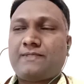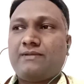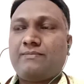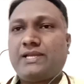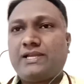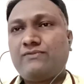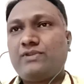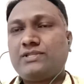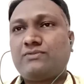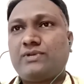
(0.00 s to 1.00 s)

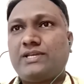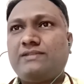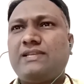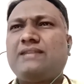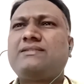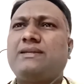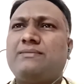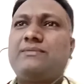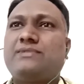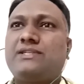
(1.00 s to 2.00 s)
parainfluenza virus, and
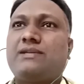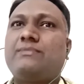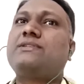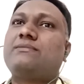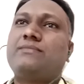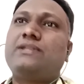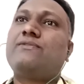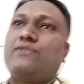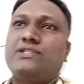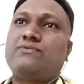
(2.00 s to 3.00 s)
sometimes it can be
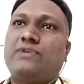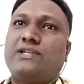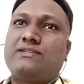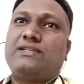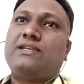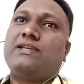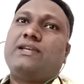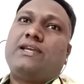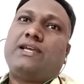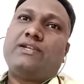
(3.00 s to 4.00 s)
influenza virus.
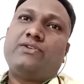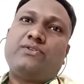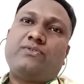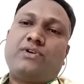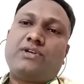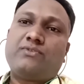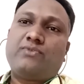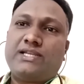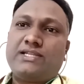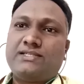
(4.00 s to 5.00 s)
And do you know what are
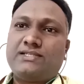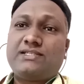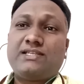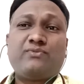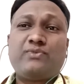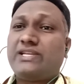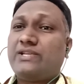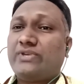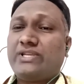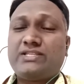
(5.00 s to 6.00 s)
viruses? They are very,
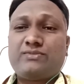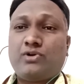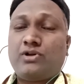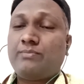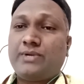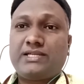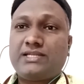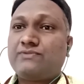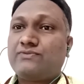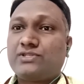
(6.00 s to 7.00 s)
very small
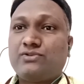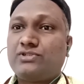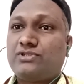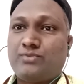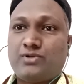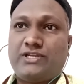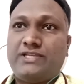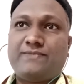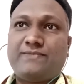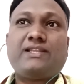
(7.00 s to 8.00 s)
particles which go into your
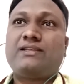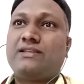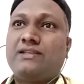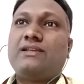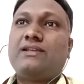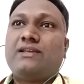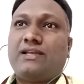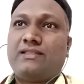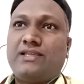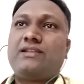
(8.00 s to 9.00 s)
body, and
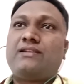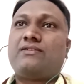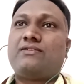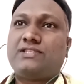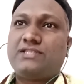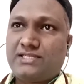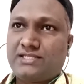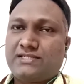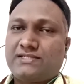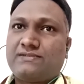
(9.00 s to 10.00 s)
they can cause the
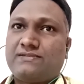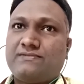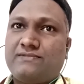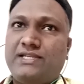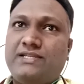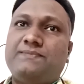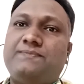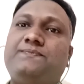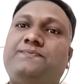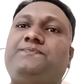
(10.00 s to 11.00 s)
disease, right?
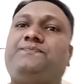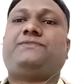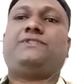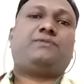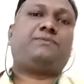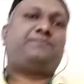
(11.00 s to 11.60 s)
Now,